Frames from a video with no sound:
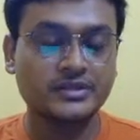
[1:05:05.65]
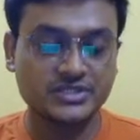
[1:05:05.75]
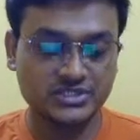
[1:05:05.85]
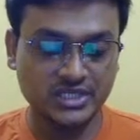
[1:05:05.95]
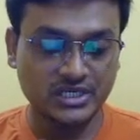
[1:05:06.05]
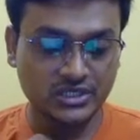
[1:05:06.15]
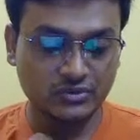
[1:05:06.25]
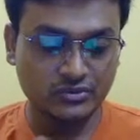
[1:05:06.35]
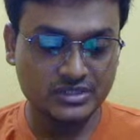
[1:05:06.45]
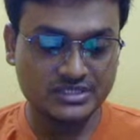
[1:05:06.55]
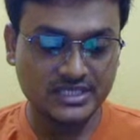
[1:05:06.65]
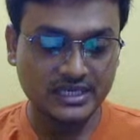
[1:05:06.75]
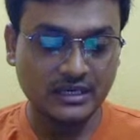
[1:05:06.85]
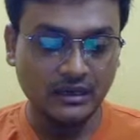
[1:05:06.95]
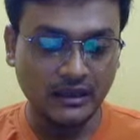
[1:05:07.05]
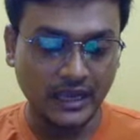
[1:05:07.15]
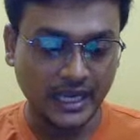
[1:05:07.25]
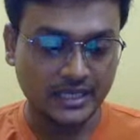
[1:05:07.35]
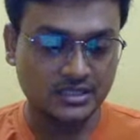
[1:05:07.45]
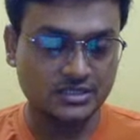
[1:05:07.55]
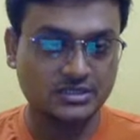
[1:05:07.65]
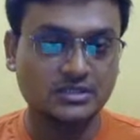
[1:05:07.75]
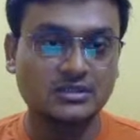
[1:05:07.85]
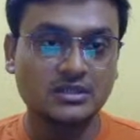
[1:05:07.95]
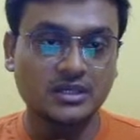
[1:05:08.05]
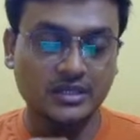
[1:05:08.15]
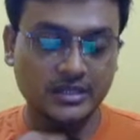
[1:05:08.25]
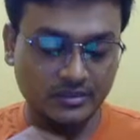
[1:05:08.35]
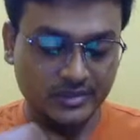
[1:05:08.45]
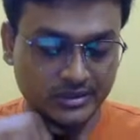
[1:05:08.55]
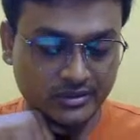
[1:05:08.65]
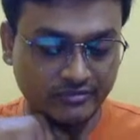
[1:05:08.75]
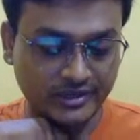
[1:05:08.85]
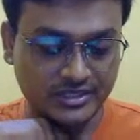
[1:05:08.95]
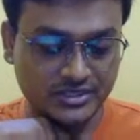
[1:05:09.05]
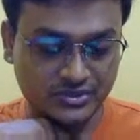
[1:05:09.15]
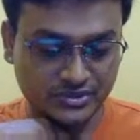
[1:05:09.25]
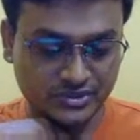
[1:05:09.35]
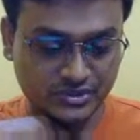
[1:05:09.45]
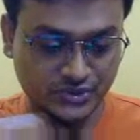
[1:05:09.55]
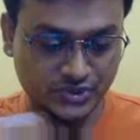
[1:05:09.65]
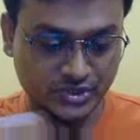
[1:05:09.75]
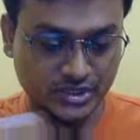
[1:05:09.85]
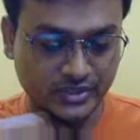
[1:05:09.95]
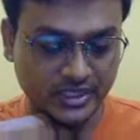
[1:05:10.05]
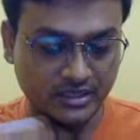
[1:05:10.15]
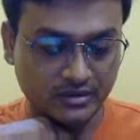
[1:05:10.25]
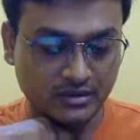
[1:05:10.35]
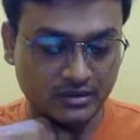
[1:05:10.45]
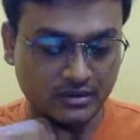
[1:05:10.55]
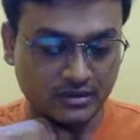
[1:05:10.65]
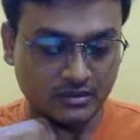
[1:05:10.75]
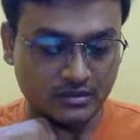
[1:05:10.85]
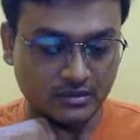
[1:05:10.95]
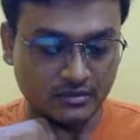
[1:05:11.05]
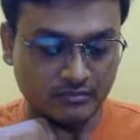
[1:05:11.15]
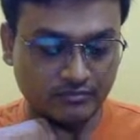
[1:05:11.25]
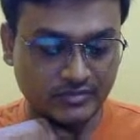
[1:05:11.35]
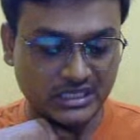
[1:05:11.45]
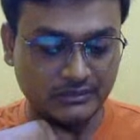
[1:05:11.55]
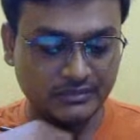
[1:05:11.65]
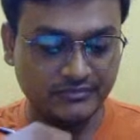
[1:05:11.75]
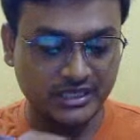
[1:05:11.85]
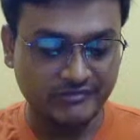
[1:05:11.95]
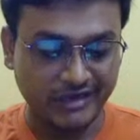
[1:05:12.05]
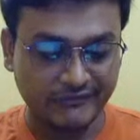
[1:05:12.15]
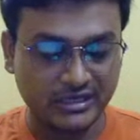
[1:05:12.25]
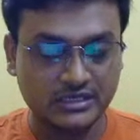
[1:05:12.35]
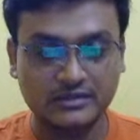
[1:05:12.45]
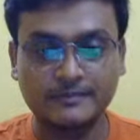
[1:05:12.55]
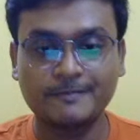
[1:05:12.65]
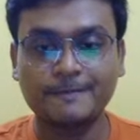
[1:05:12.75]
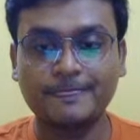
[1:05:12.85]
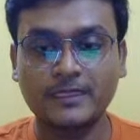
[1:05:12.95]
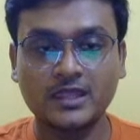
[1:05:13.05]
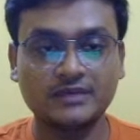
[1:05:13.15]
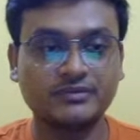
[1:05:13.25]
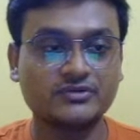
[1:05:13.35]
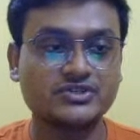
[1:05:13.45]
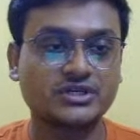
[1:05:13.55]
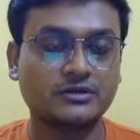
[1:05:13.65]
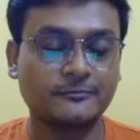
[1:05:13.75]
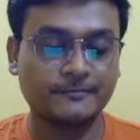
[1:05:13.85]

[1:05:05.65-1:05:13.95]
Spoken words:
Stay tuned with this channel and recommend your friends so that we can become a big family in future.